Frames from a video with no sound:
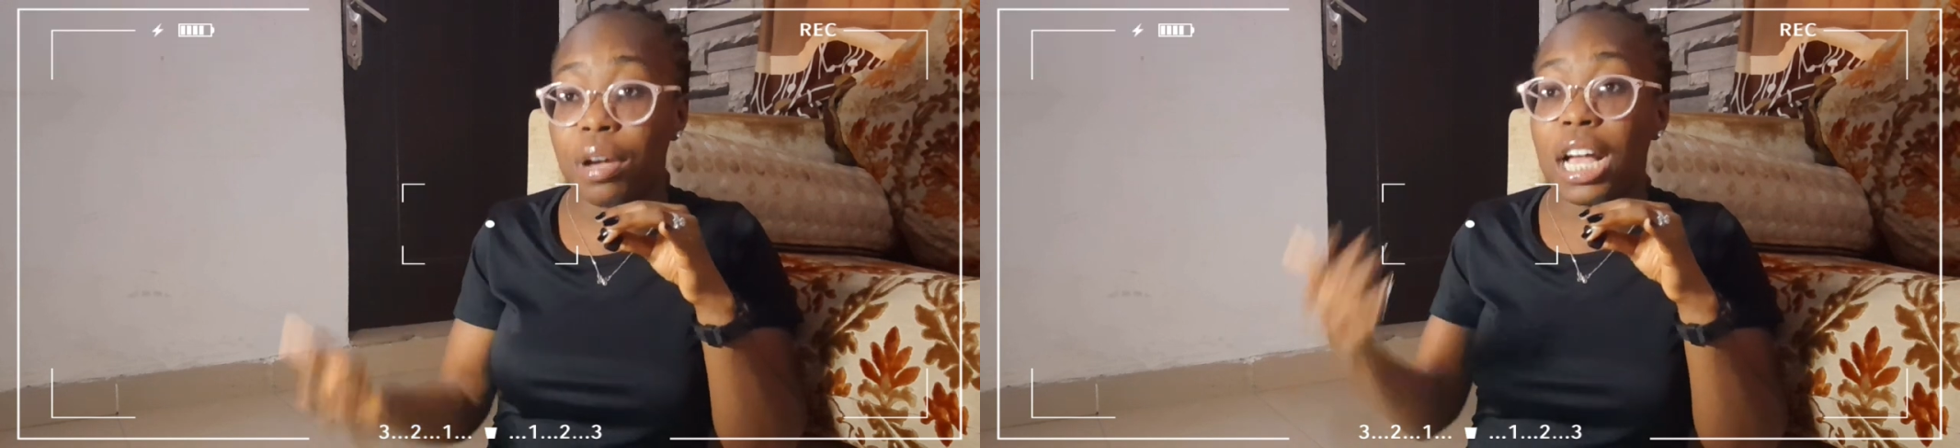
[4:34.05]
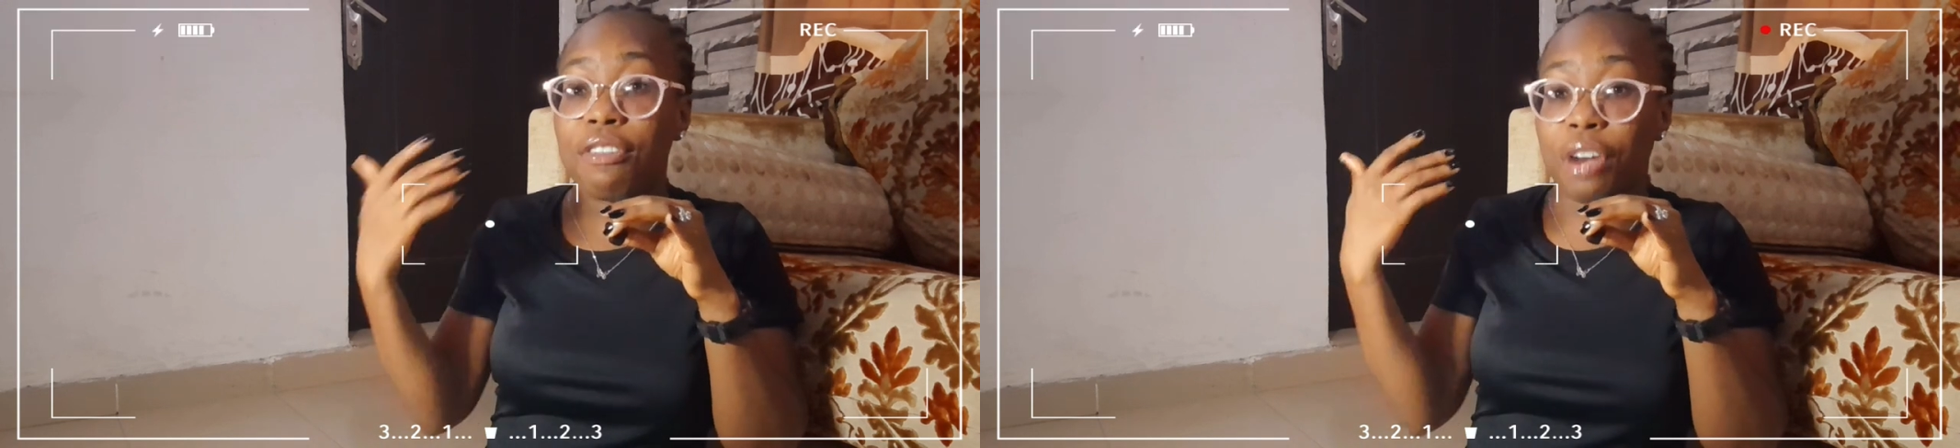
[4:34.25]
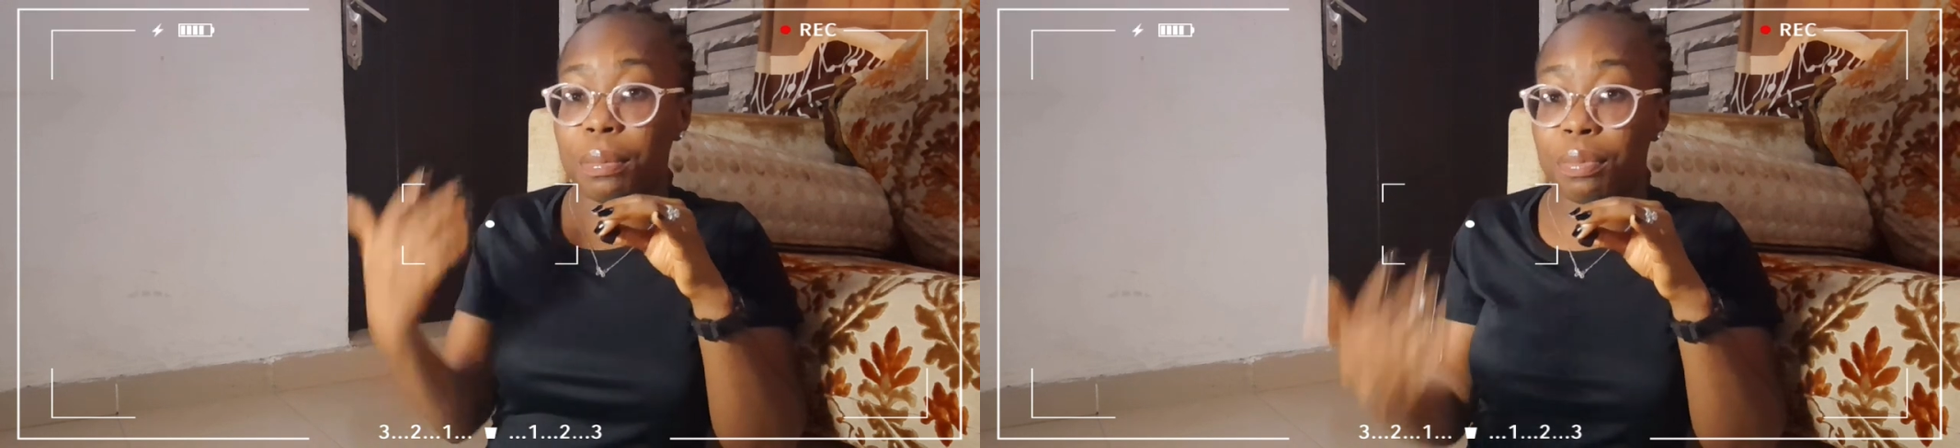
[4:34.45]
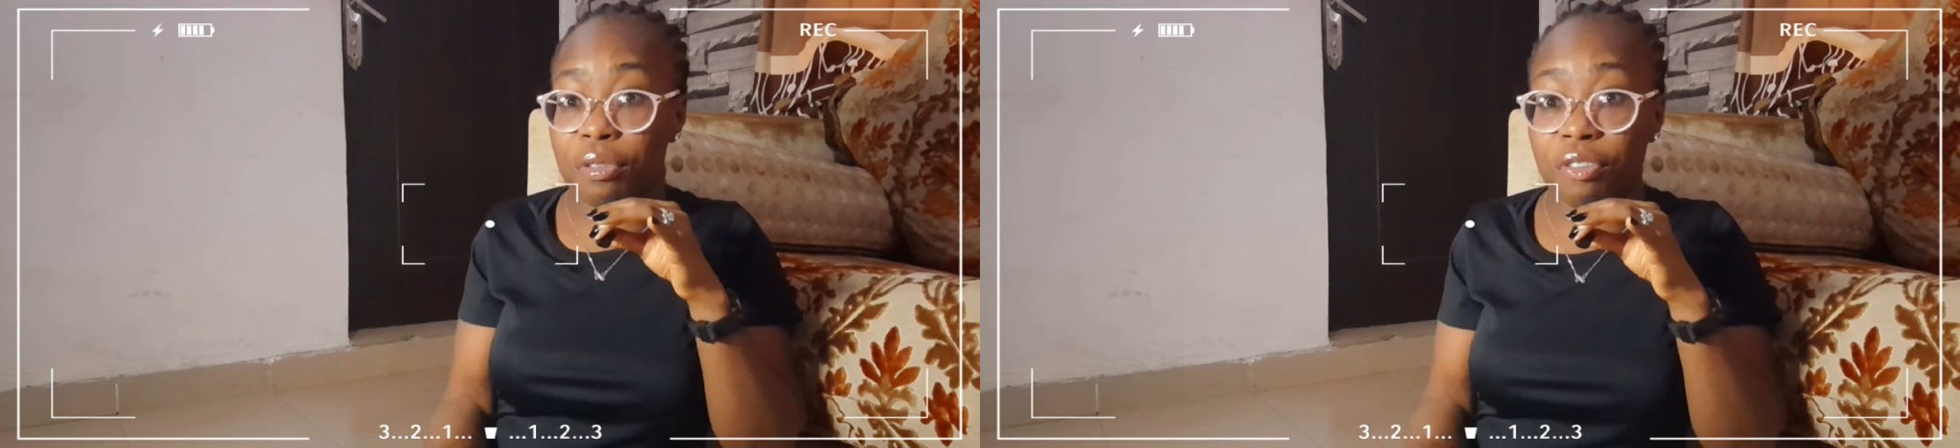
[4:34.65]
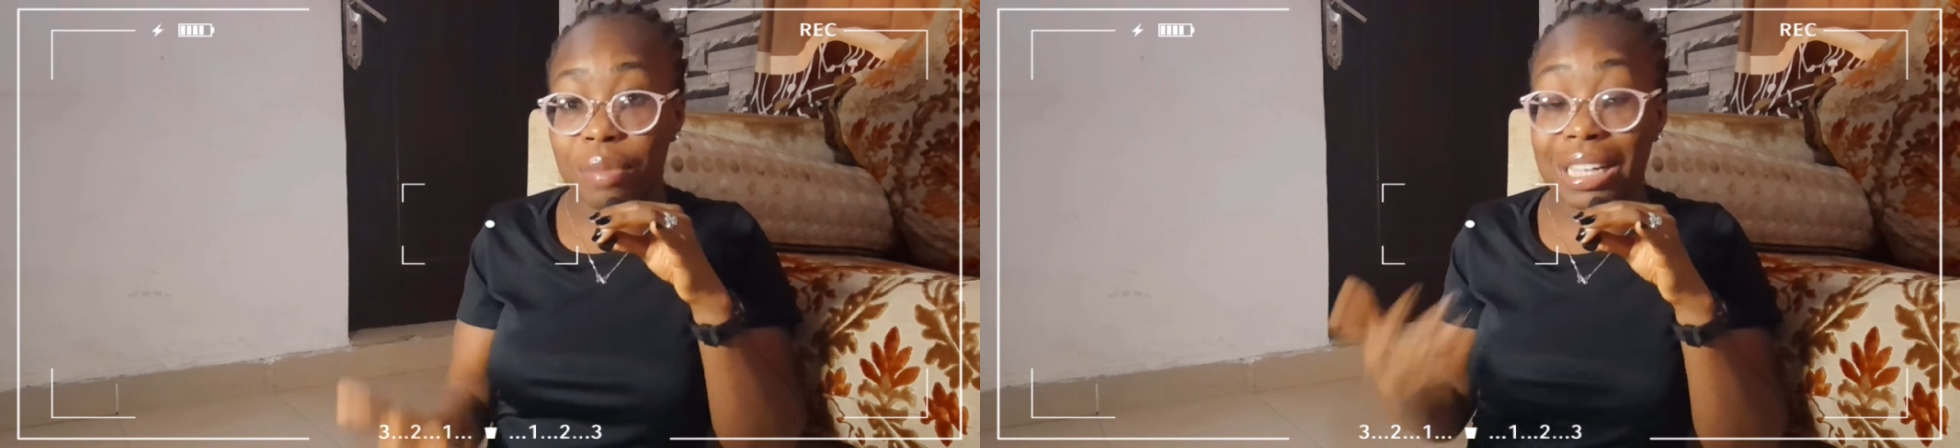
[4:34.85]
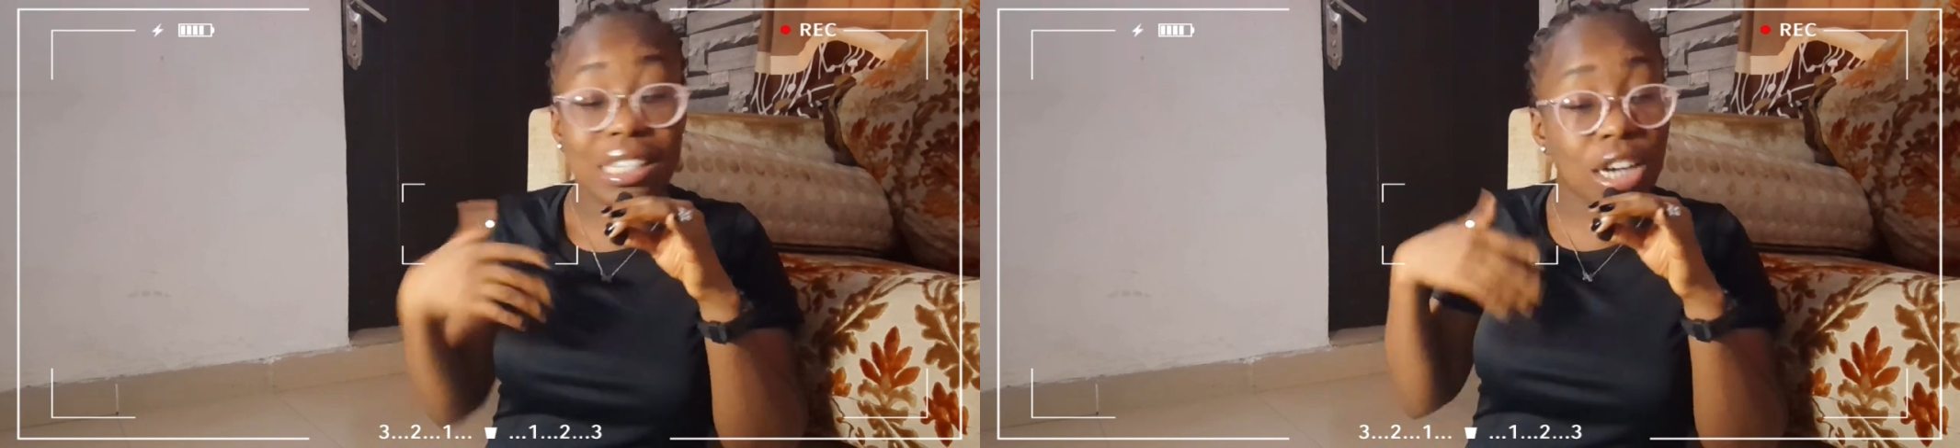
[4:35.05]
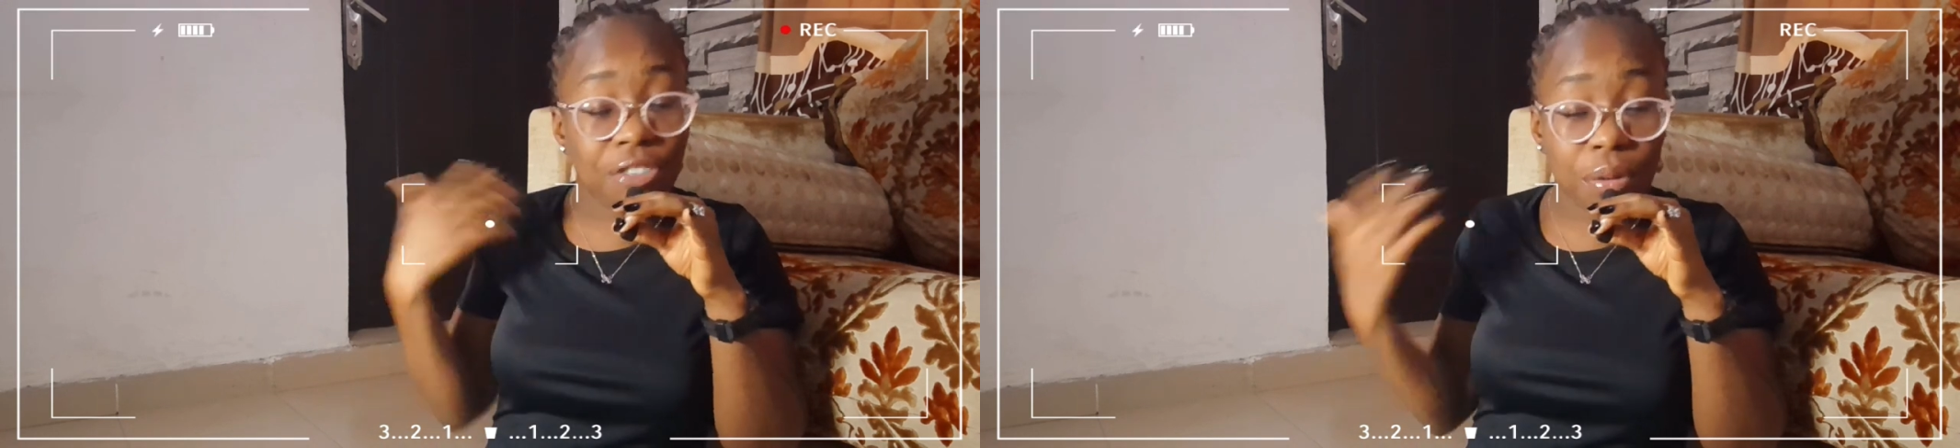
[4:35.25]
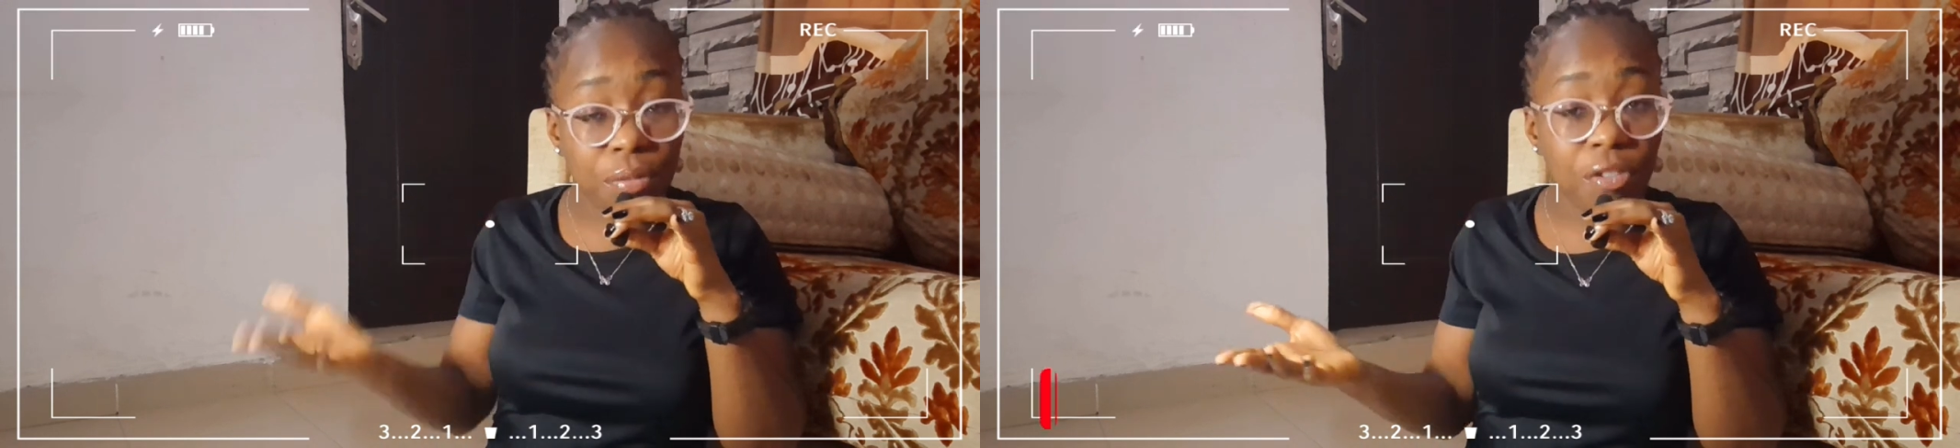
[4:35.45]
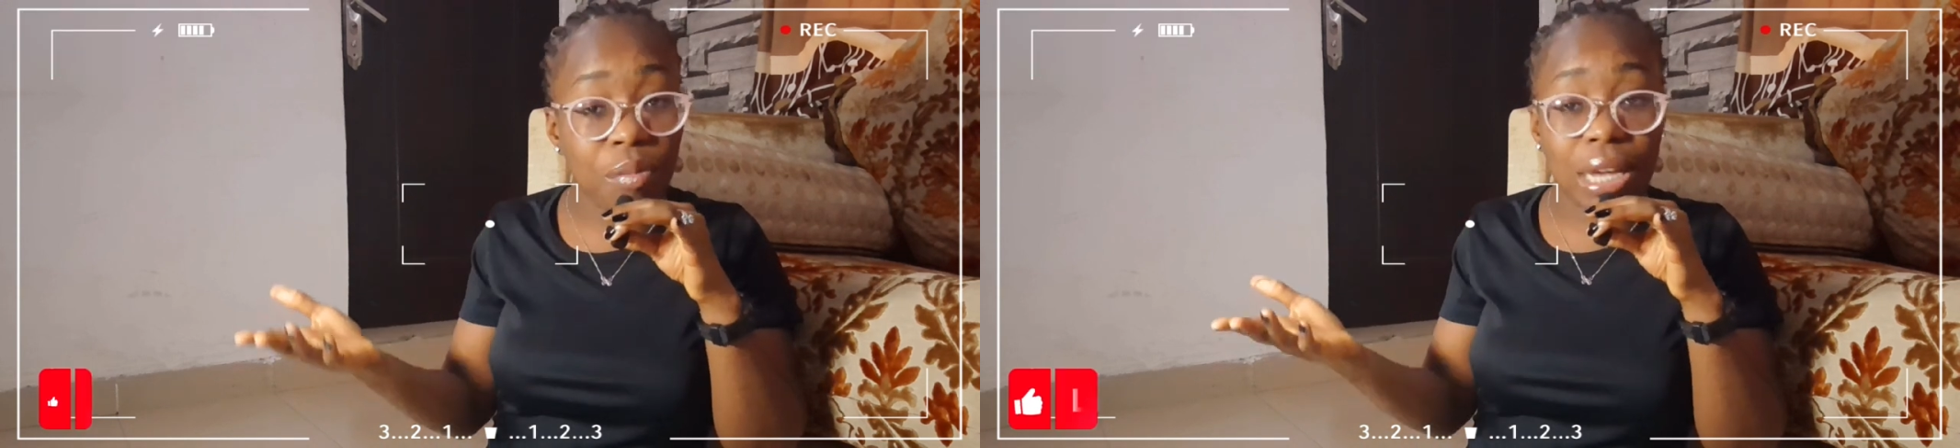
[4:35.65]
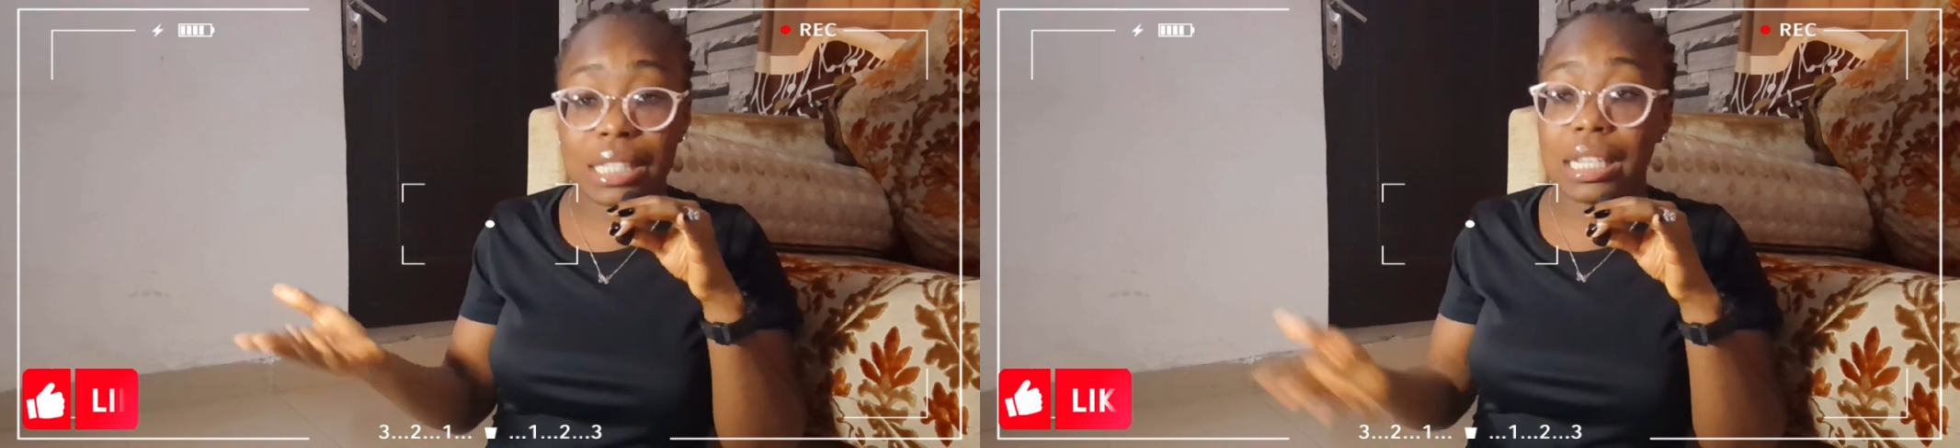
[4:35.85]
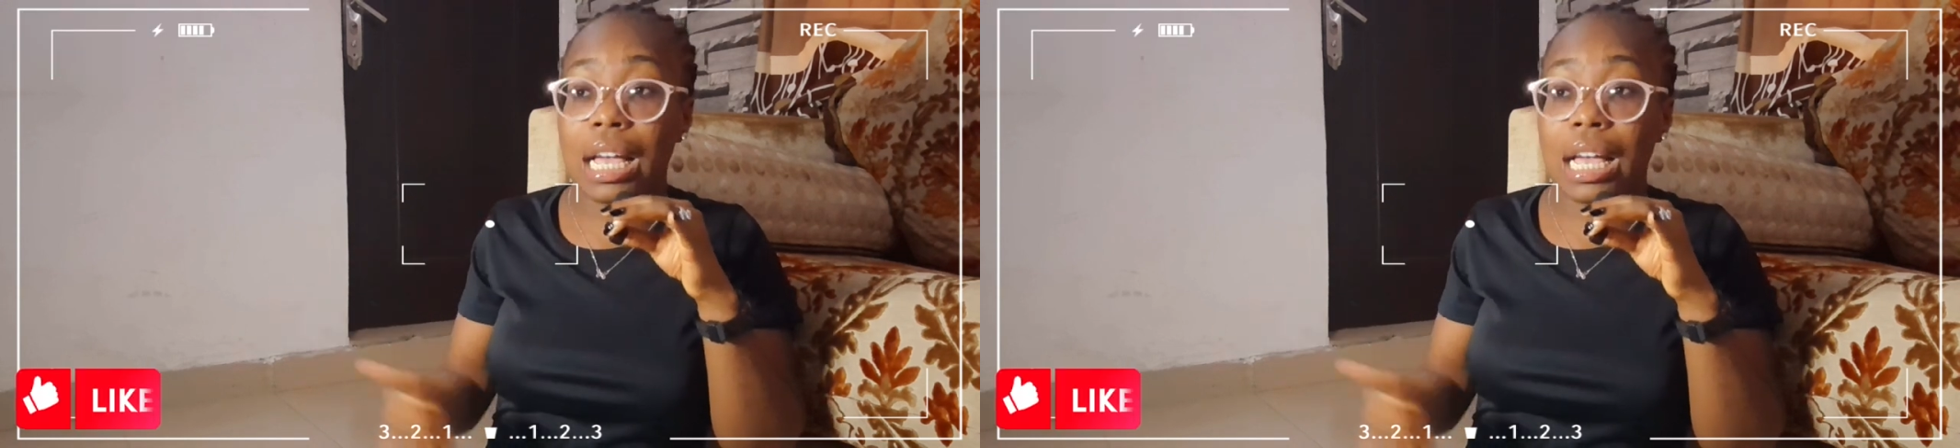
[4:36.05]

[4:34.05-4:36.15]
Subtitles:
for improvement, self-improvement,